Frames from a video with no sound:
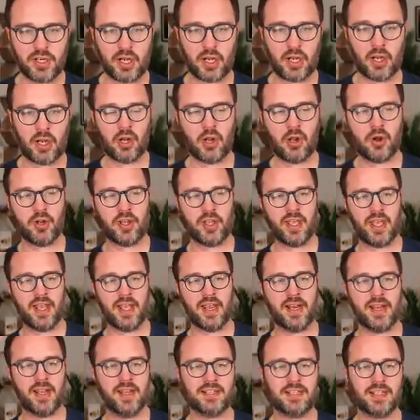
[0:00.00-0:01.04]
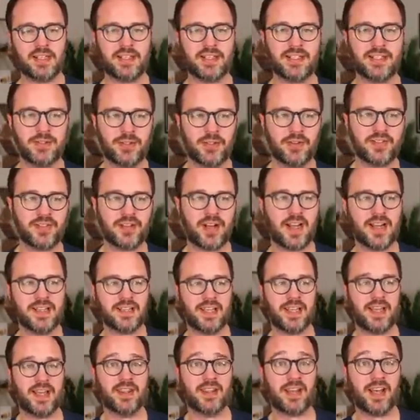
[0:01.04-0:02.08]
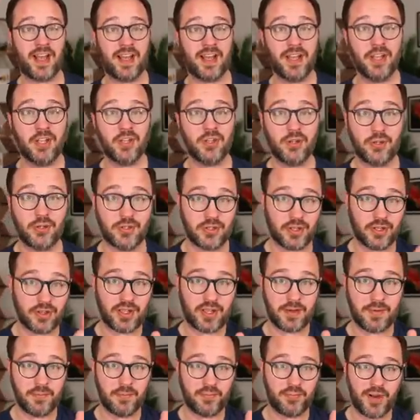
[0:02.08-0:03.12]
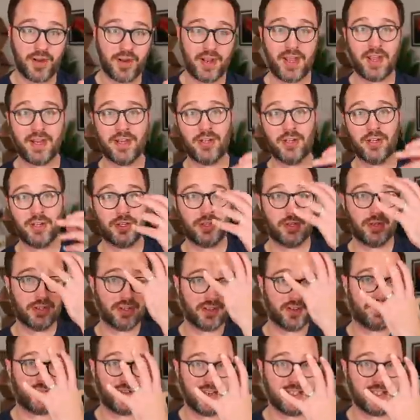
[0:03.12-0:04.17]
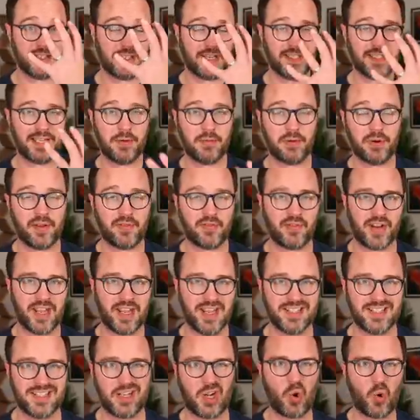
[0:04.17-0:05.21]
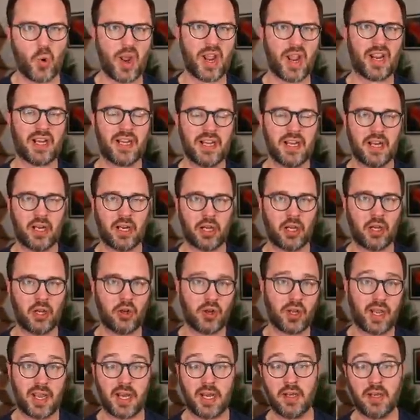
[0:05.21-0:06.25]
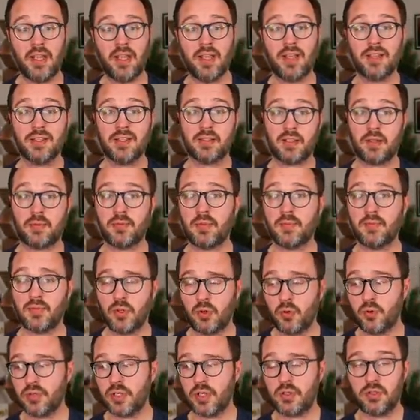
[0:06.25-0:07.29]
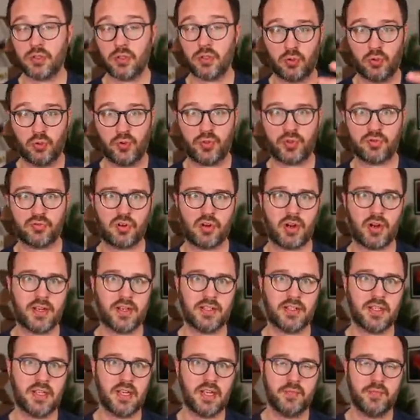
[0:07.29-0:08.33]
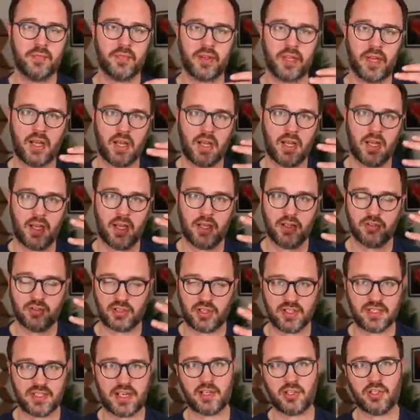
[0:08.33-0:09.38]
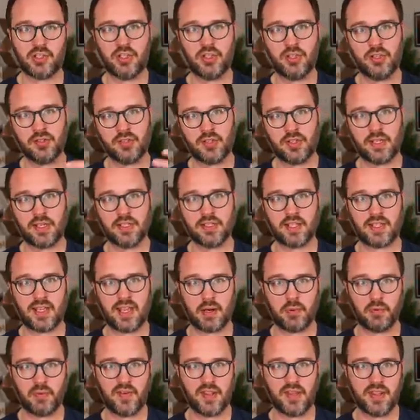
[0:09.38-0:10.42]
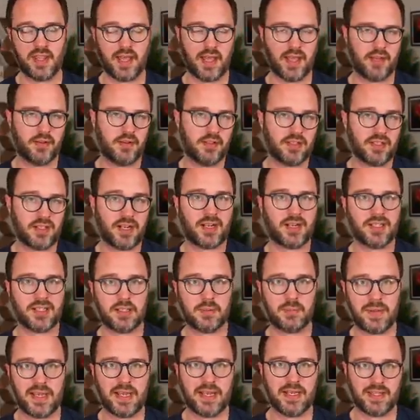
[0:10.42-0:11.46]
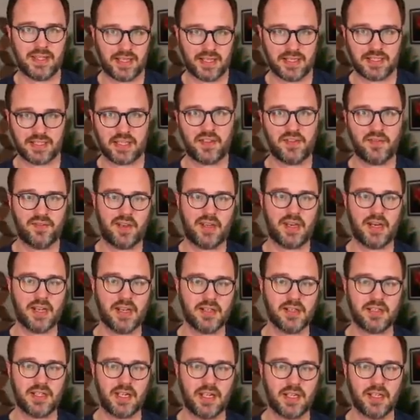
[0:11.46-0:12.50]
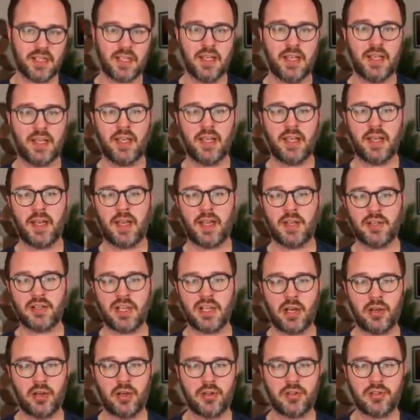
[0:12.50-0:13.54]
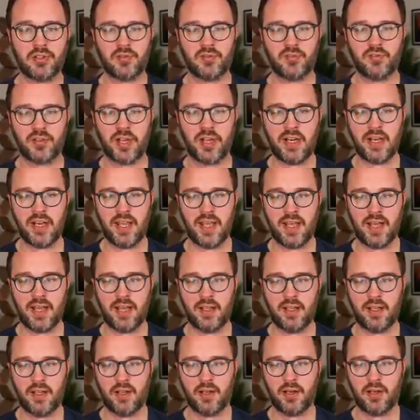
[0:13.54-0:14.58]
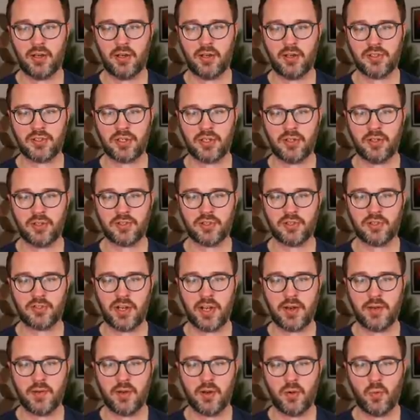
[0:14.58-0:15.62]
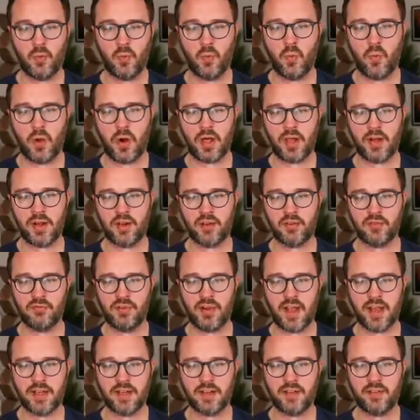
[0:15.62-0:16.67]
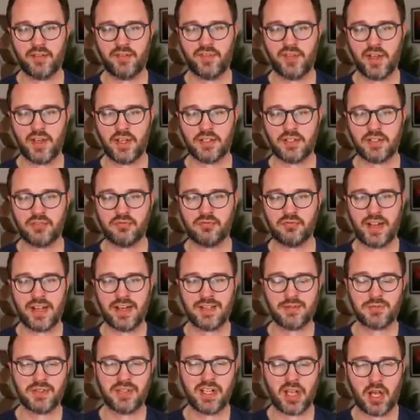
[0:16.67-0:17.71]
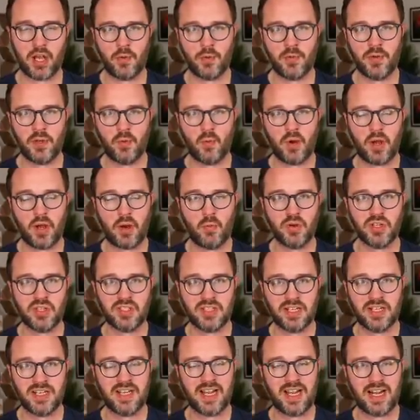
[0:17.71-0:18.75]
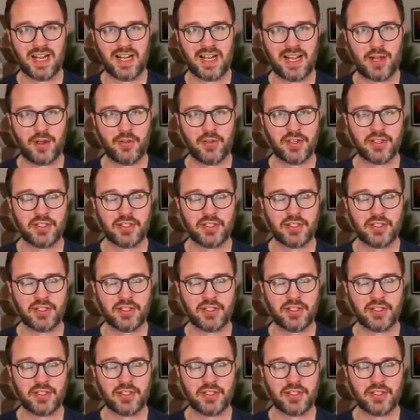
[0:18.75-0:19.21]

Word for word: login. This is this sort of idea that you can use your thumbprint, you can use your face ID, whatever it is, to quickly log in, sometimes also to authorize uh, transactions and things like that within there. It's like a speed thing, it's a convenience thing. And you see lots of green here, lots and lots of green, one red. First Direct was the only one which didn't allow this